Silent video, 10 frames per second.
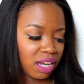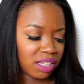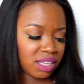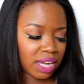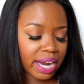
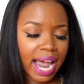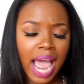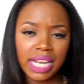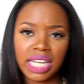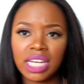and sealing,
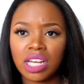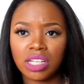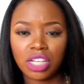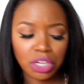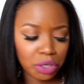I did
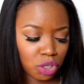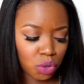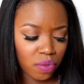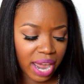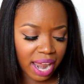continue to
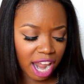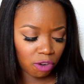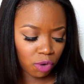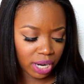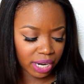do that
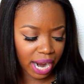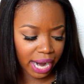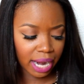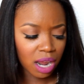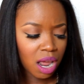every
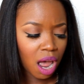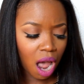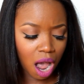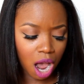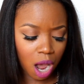night.
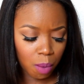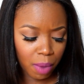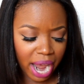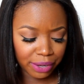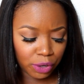
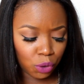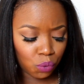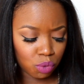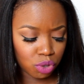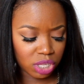I
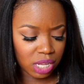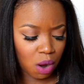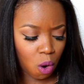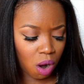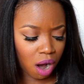used the
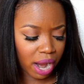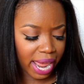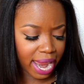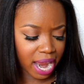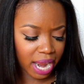
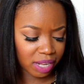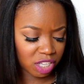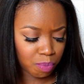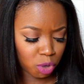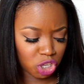
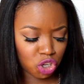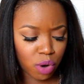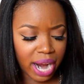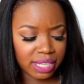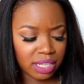ORS
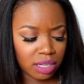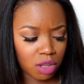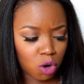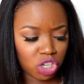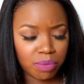Moisturizing
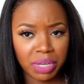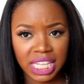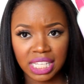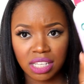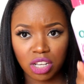Lotion, but
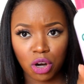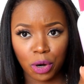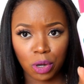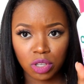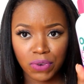this is the
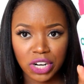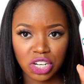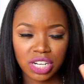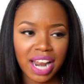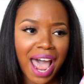girls
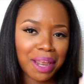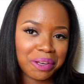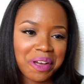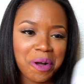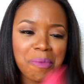version. I
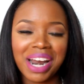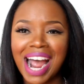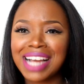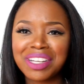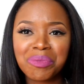don't know, but
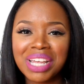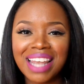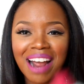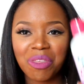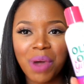I just really
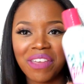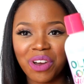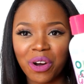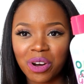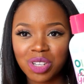like the way
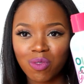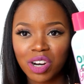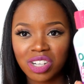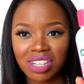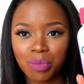the girls
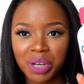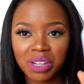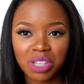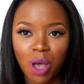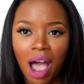version
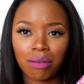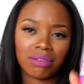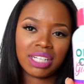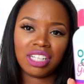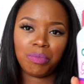smelled, so
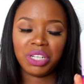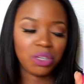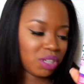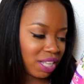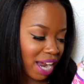I just been
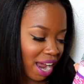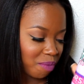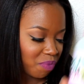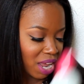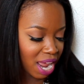using
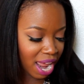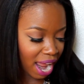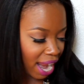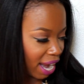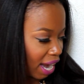that.
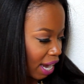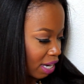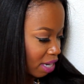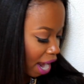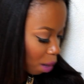
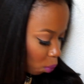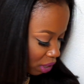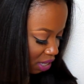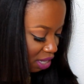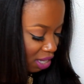And I
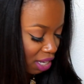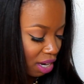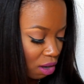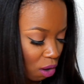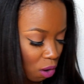would
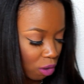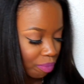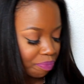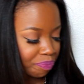seal